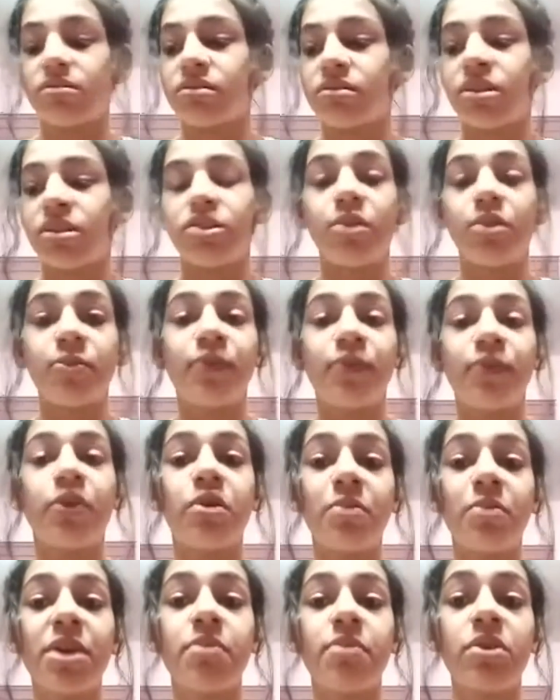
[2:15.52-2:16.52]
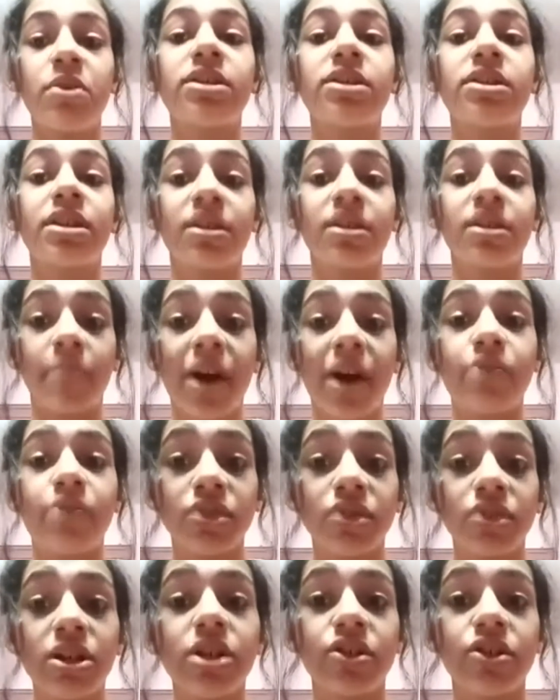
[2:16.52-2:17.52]
The doubtful people set about
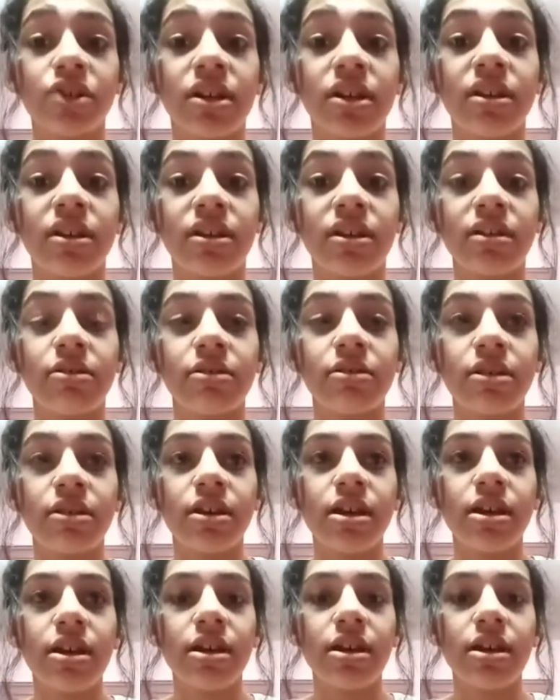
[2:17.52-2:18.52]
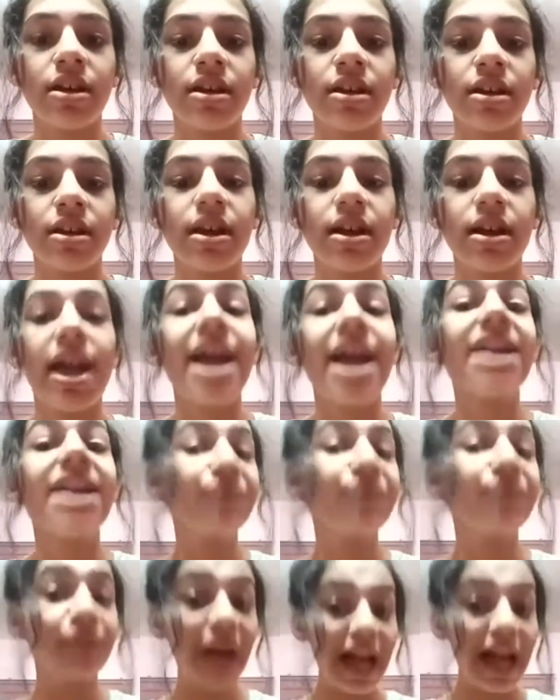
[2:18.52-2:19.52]
searching. And
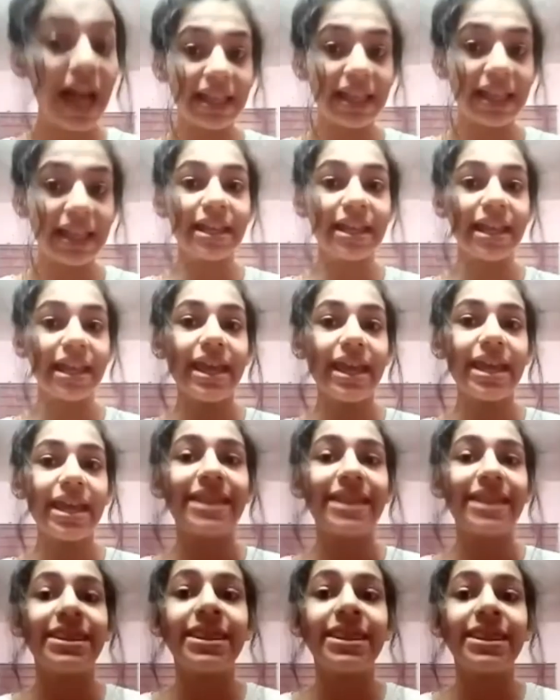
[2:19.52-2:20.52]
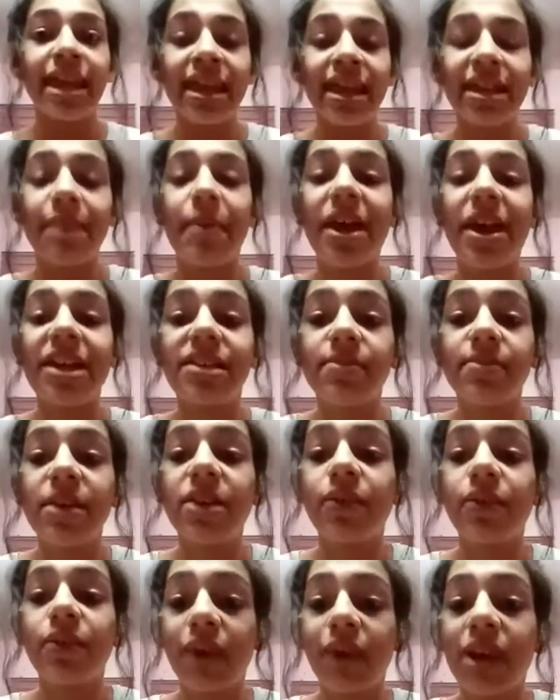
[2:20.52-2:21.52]
finally, in a
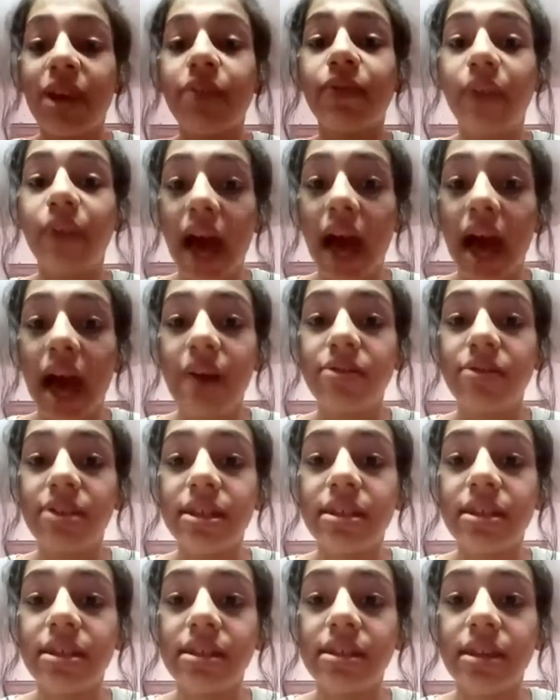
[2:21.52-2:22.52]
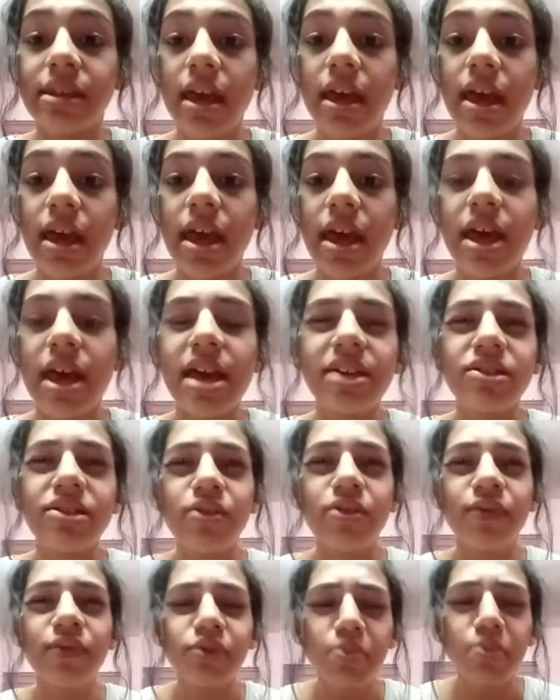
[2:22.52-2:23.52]
basement of one of the houses, a
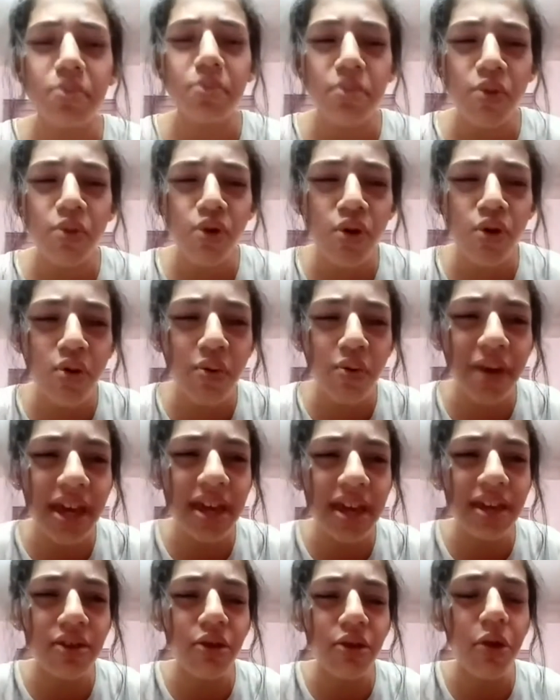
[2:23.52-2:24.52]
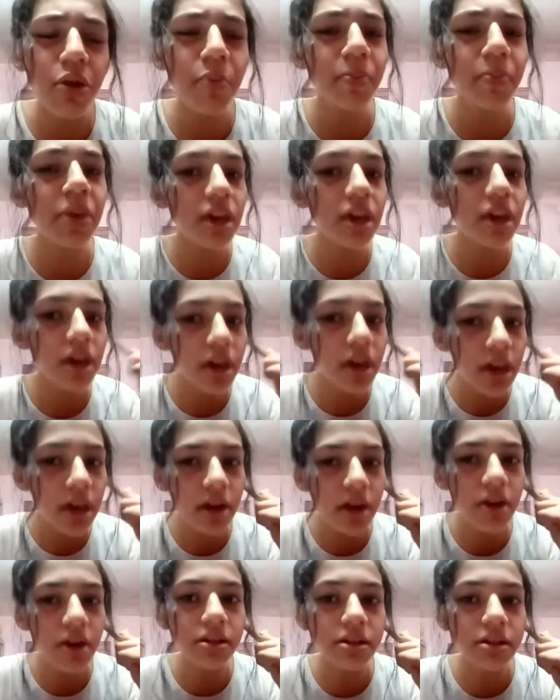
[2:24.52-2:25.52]
soft mooing could be
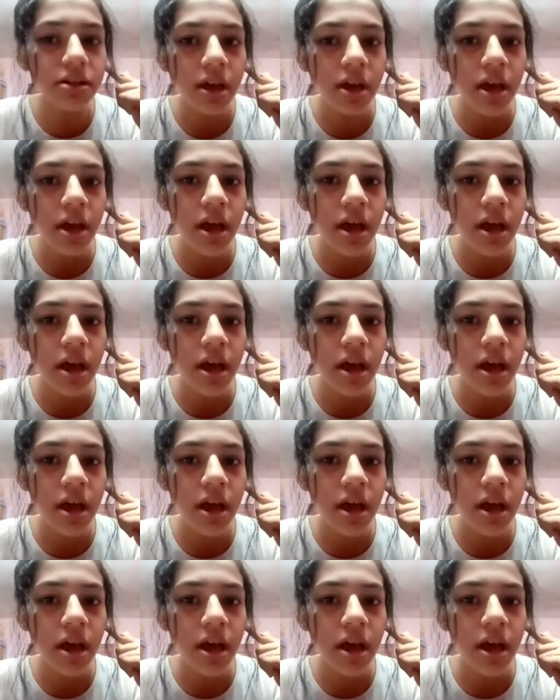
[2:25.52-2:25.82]
heard.